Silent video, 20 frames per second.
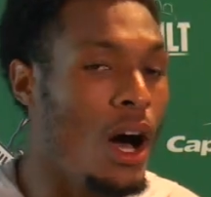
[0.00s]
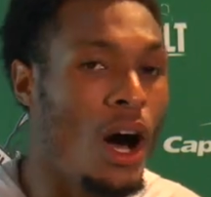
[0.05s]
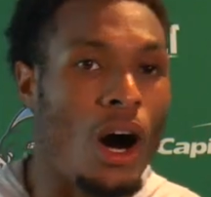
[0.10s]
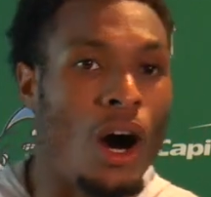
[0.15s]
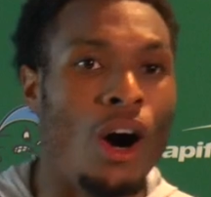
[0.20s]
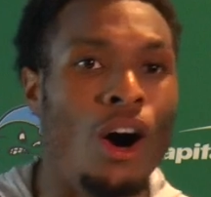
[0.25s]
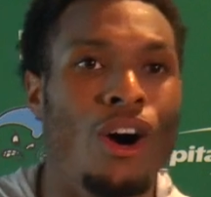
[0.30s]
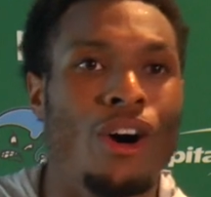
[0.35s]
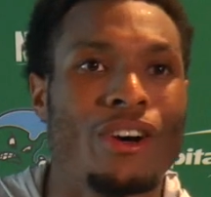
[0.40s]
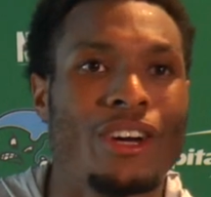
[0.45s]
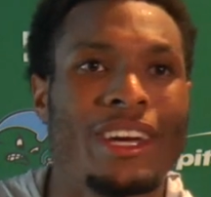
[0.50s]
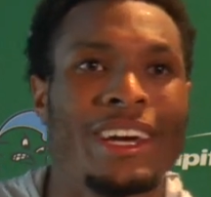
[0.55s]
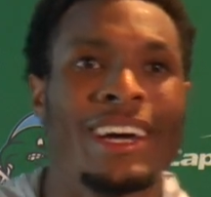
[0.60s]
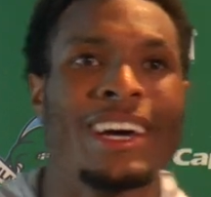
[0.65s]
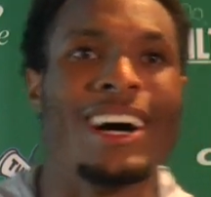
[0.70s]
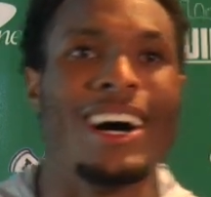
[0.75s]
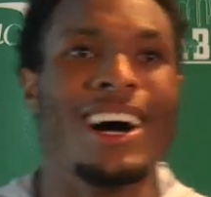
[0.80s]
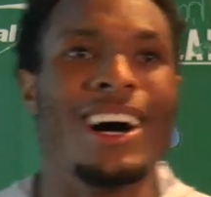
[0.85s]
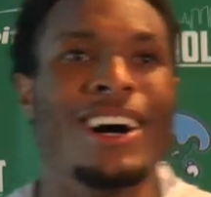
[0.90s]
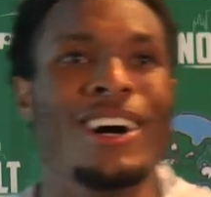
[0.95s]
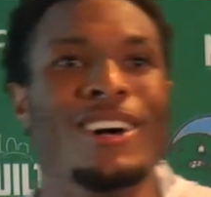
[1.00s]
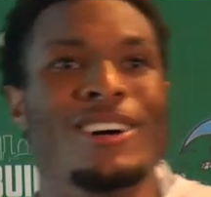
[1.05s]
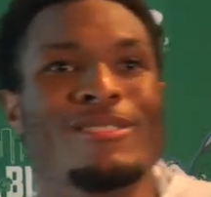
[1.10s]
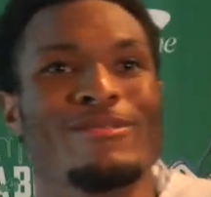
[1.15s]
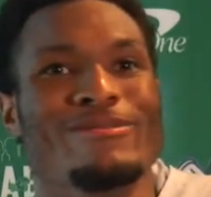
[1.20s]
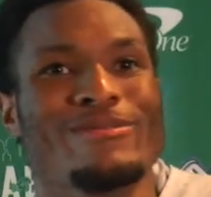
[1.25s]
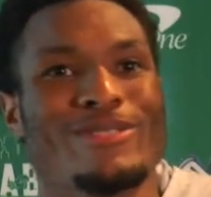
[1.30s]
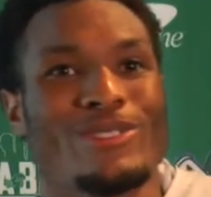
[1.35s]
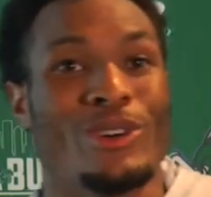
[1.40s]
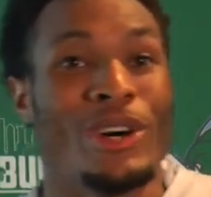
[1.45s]
Oh, okay.
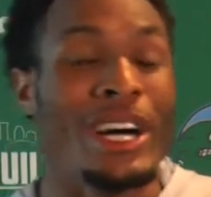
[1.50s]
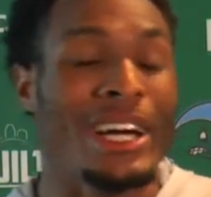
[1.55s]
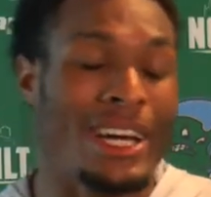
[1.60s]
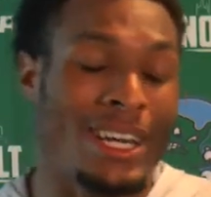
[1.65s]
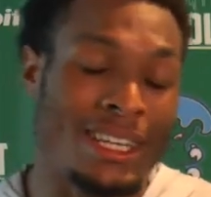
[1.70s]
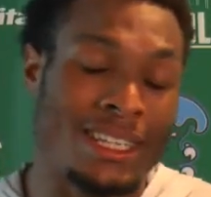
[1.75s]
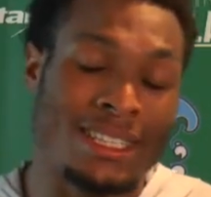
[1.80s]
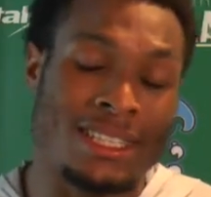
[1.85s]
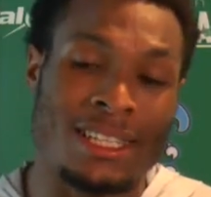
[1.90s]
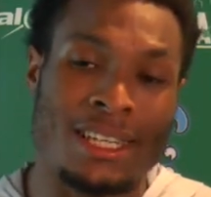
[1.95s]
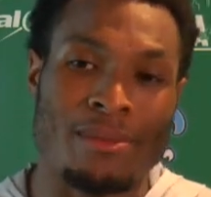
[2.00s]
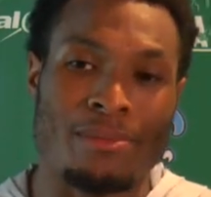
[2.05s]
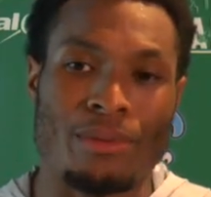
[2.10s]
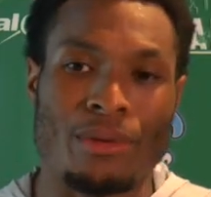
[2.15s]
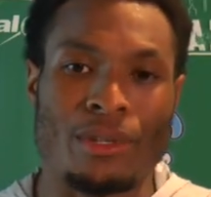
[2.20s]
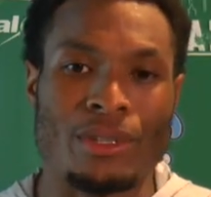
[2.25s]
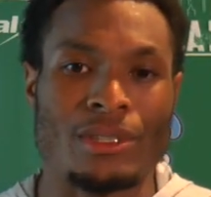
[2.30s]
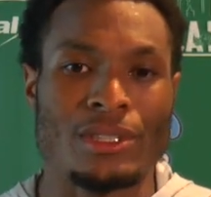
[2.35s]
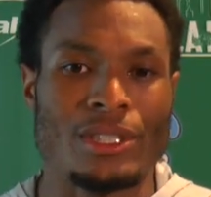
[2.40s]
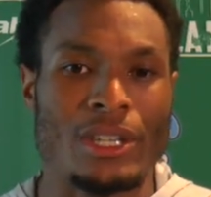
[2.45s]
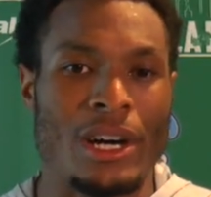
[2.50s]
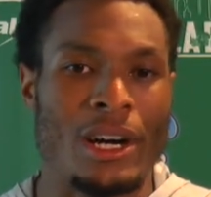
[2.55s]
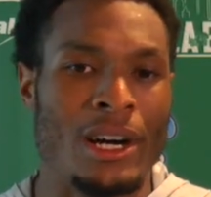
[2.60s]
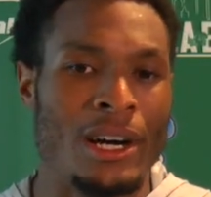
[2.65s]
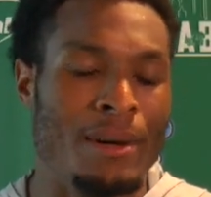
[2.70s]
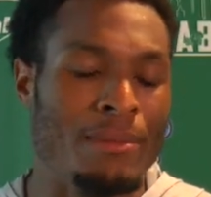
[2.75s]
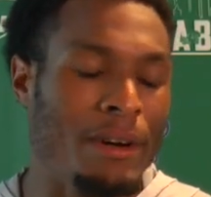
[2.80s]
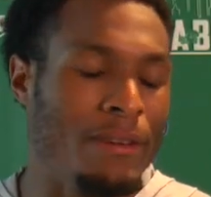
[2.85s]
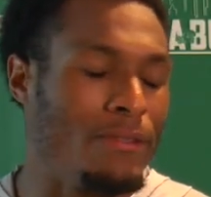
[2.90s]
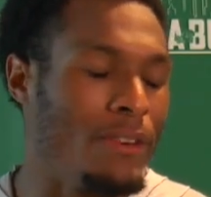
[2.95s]
Well, I got an example.
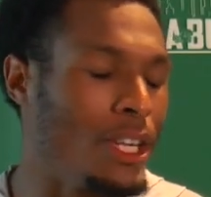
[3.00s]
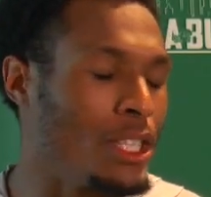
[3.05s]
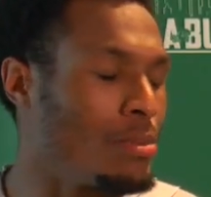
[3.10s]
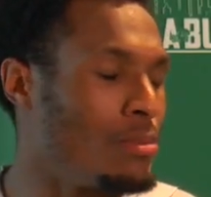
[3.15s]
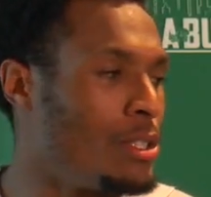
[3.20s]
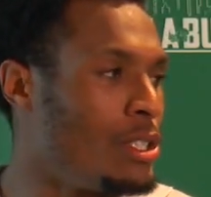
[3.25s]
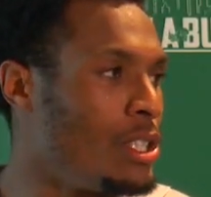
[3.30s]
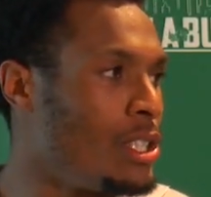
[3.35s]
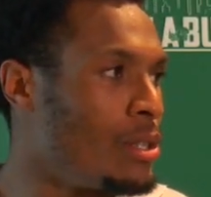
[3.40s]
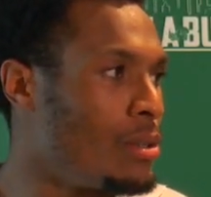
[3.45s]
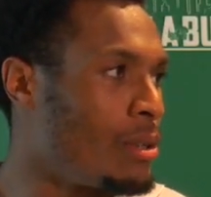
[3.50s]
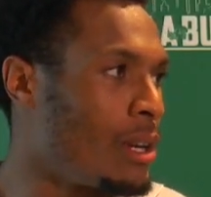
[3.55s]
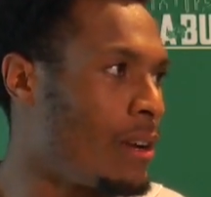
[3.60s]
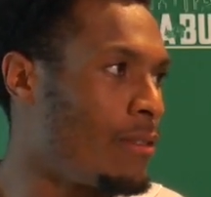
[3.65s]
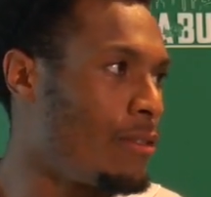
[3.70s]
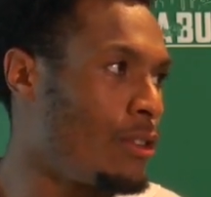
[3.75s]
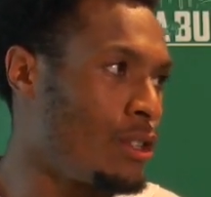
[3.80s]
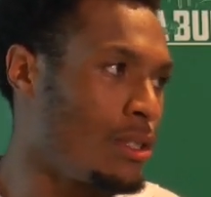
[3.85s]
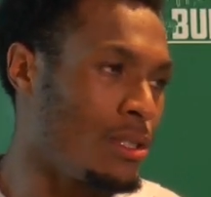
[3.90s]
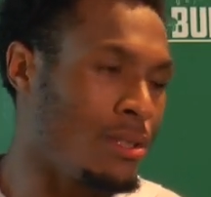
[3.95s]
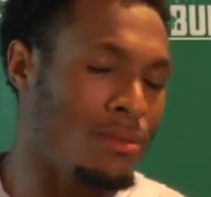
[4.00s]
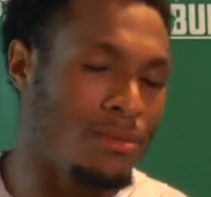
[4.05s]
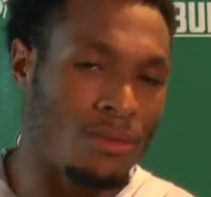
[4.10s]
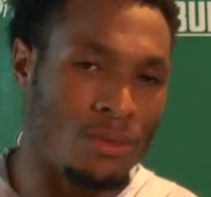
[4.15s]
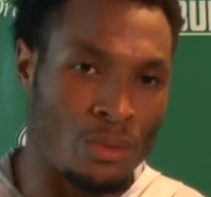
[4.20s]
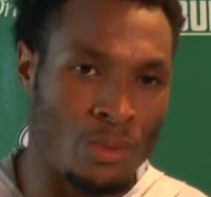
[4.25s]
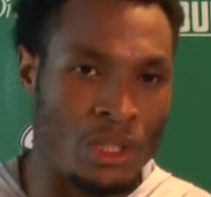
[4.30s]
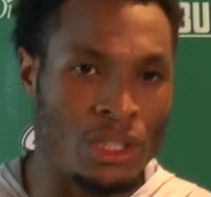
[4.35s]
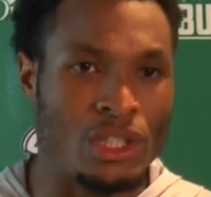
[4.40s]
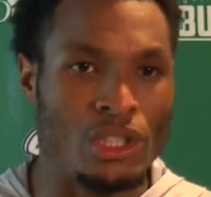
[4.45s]
My freshman year when I first
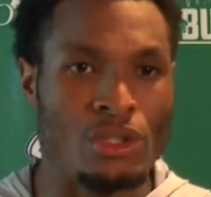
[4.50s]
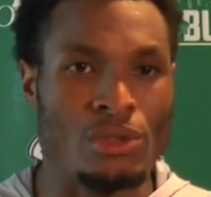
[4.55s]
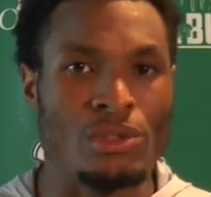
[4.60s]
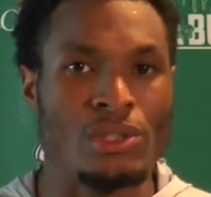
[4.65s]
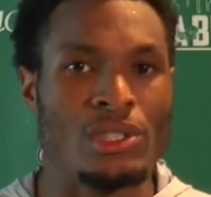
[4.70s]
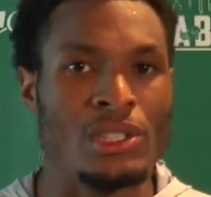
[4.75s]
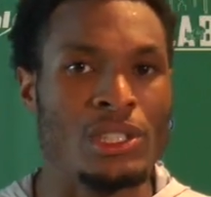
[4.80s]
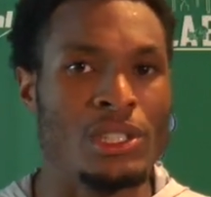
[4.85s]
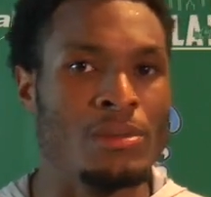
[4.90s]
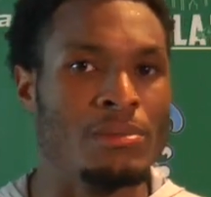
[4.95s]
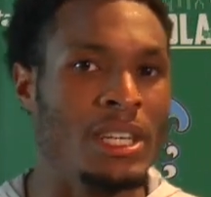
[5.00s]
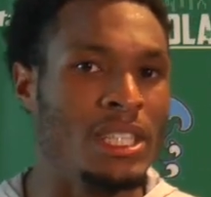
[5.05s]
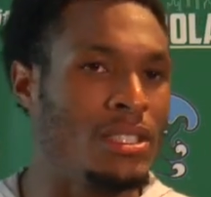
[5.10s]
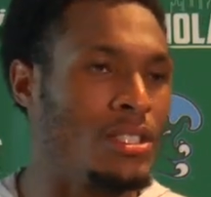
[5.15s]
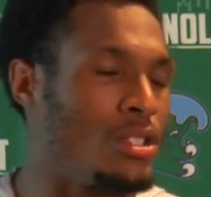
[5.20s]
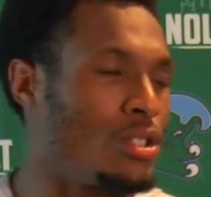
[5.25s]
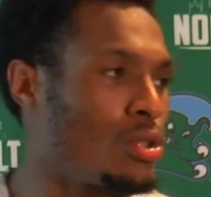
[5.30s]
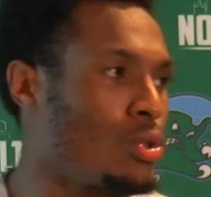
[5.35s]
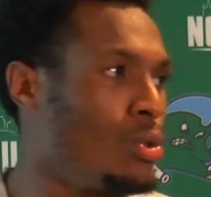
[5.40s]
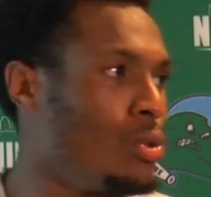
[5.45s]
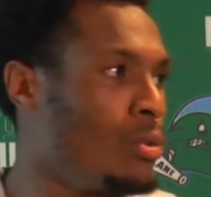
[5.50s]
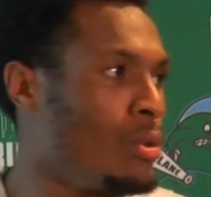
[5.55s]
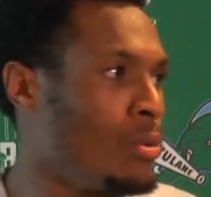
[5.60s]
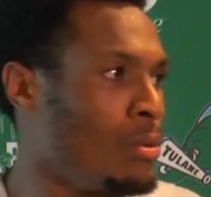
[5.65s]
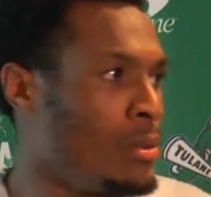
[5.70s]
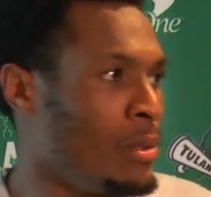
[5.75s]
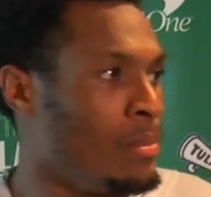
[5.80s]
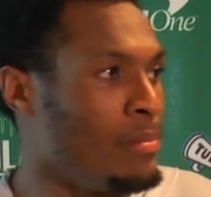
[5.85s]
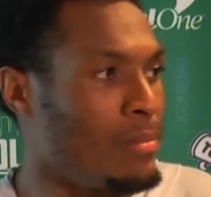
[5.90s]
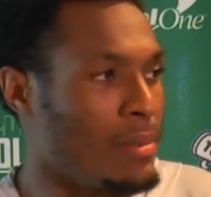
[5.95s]
went to UCM, that's the school where
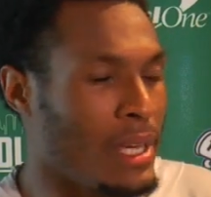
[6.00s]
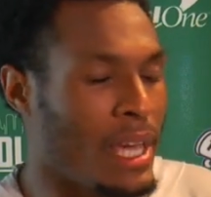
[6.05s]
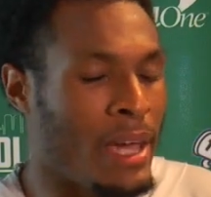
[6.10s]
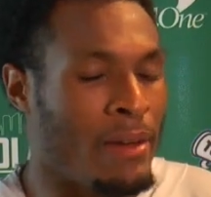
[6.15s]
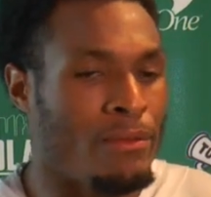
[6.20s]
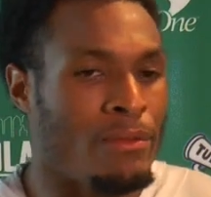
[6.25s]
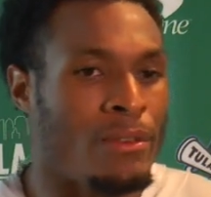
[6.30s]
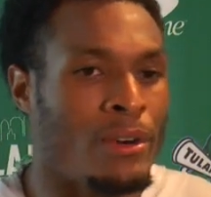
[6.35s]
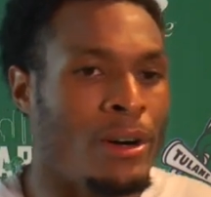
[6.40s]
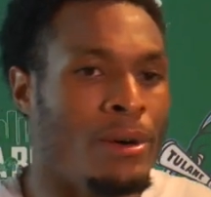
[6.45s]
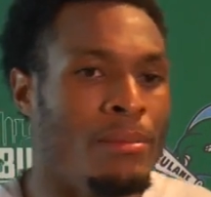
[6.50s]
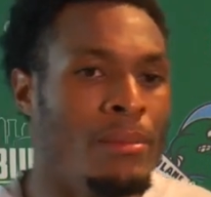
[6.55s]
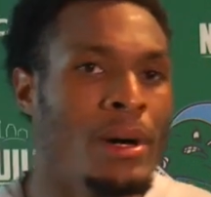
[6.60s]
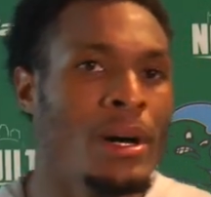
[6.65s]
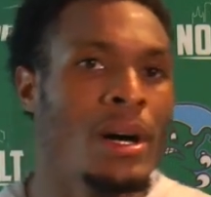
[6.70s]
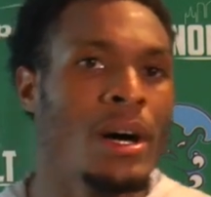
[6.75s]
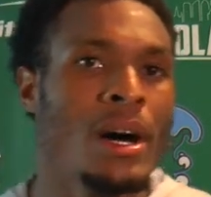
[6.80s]
we came from.